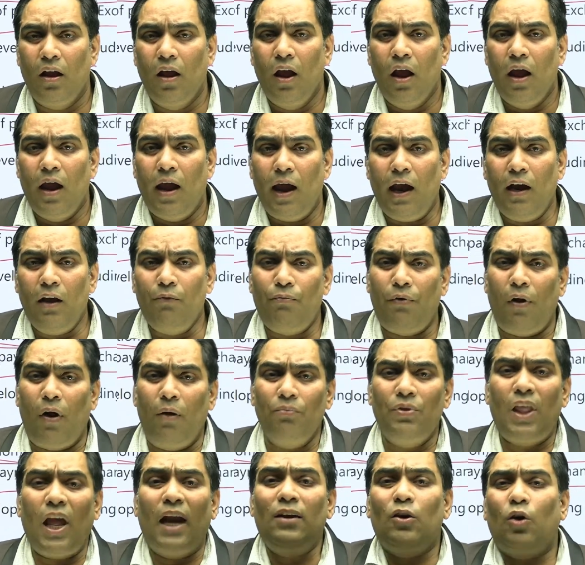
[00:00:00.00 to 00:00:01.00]
and from
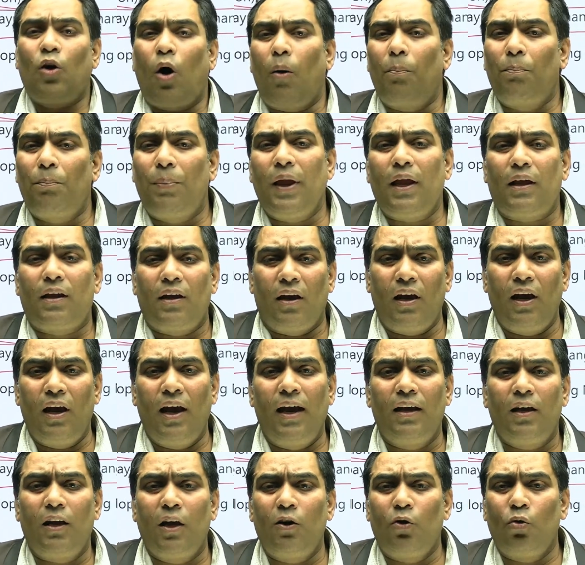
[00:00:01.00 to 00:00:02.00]
that topic,
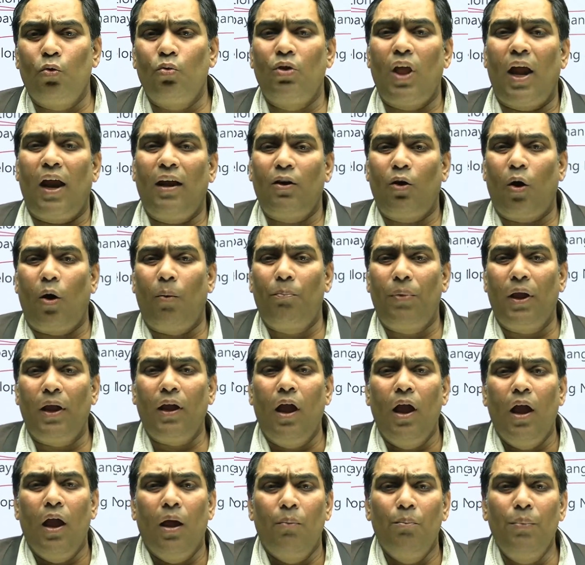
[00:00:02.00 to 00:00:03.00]
related to that topic,
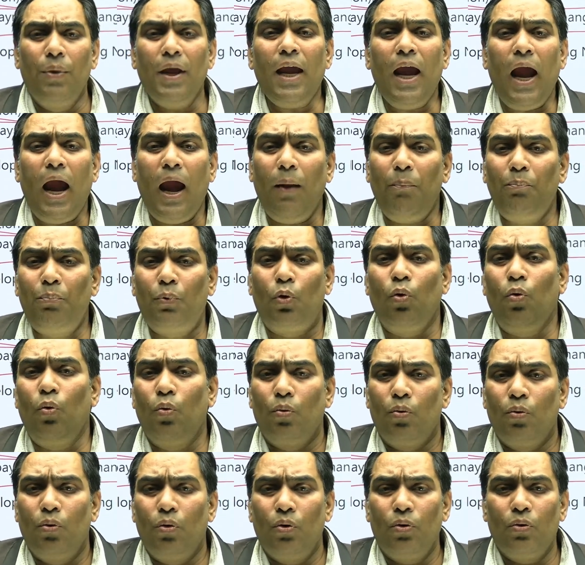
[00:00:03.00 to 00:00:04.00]
we have to
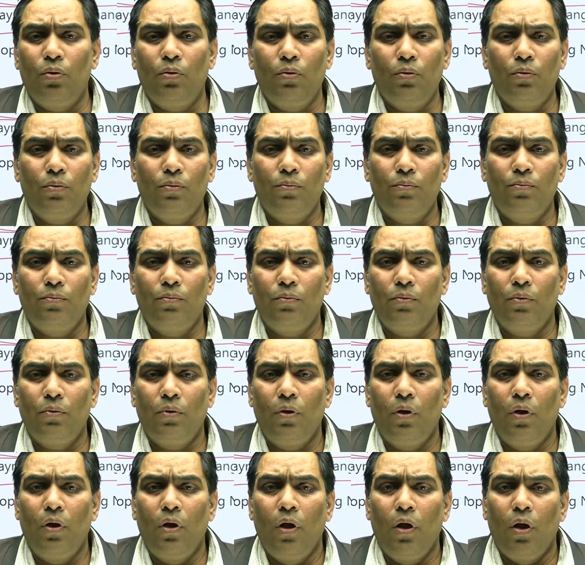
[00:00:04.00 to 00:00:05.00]

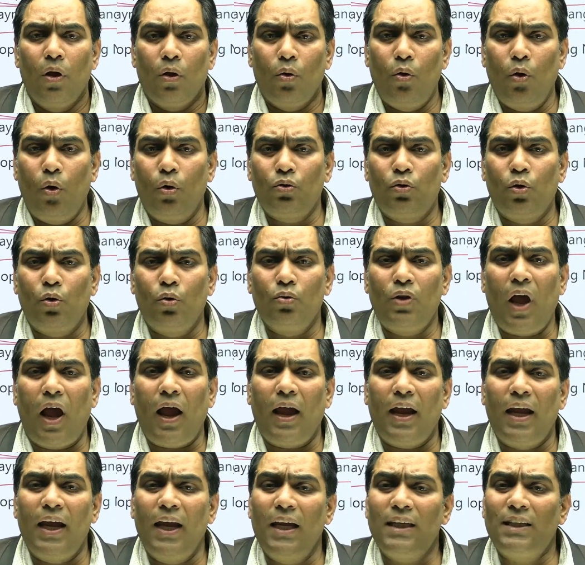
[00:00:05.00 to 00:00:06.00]
go through the
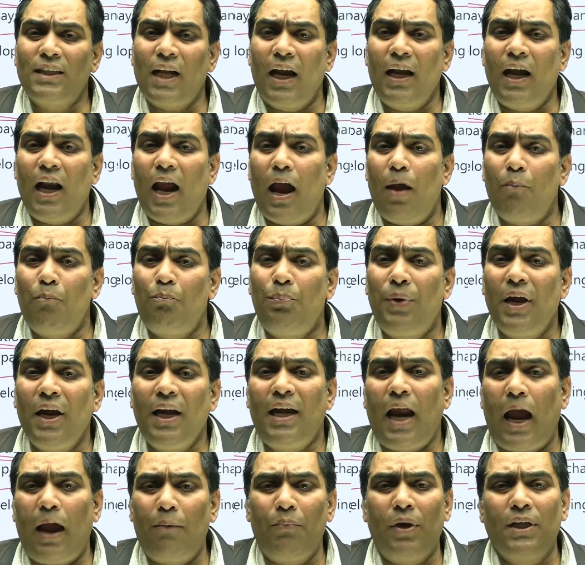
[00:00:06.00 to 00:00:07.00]
each and every
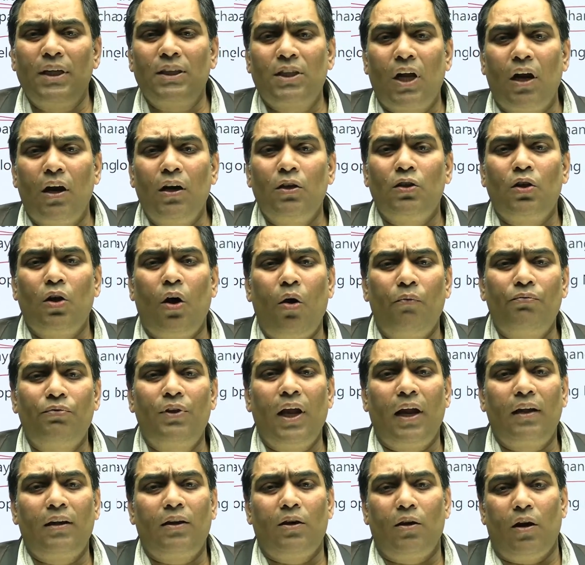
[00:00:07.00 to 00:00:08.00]
dimensions of
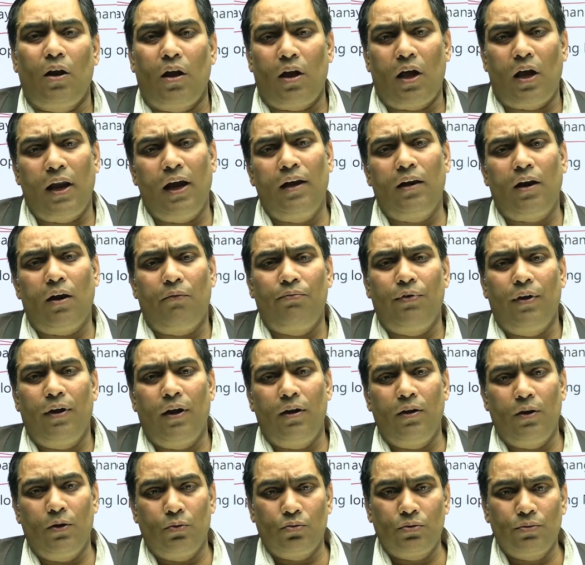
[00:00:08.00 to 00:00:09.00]
that current affair
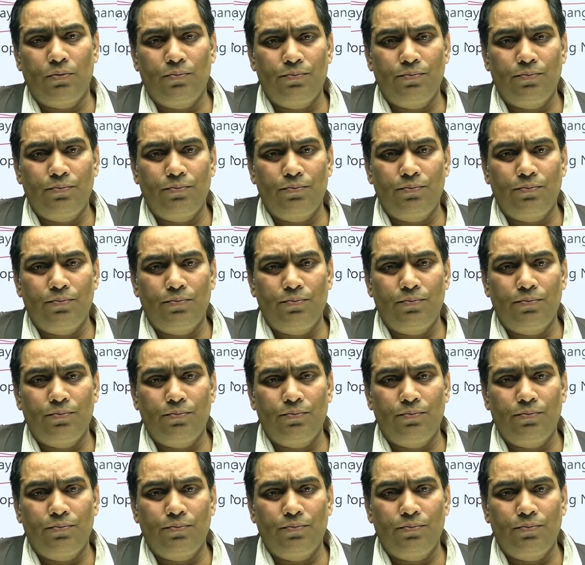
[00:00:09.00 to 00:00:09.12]
news,